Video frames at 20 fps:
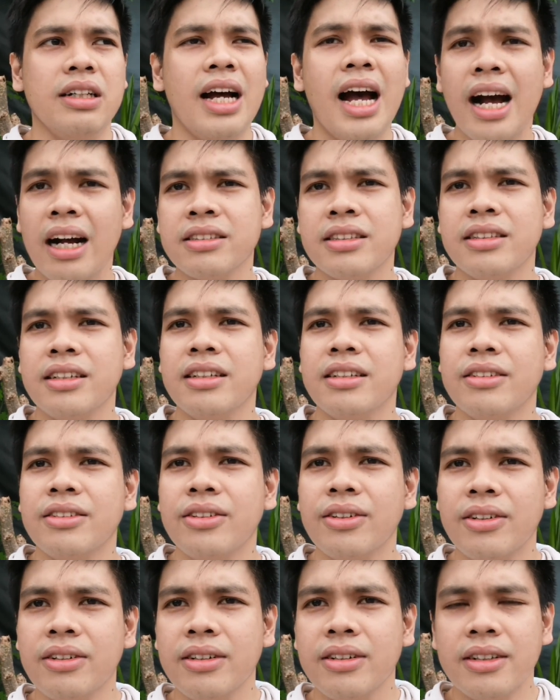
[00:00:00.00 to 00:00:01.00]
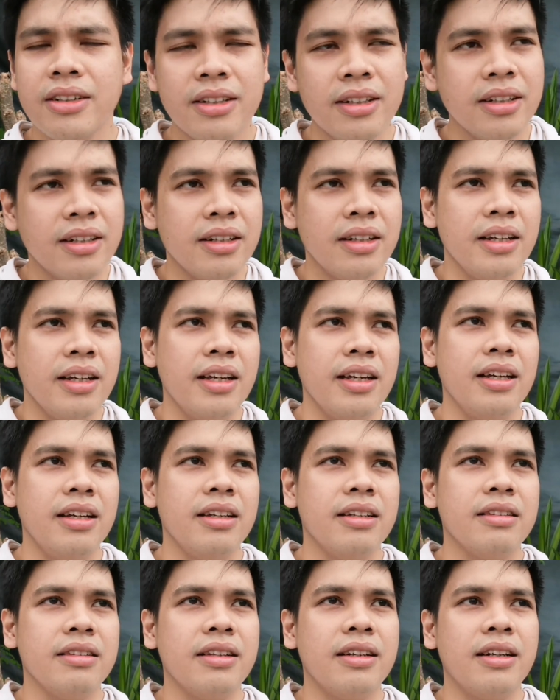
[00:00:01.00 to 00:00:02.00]
accent, no?
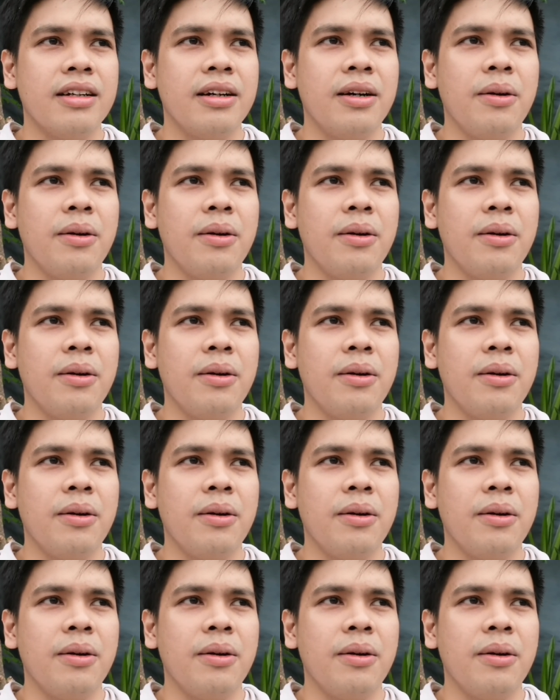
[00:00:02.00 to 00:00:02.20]
And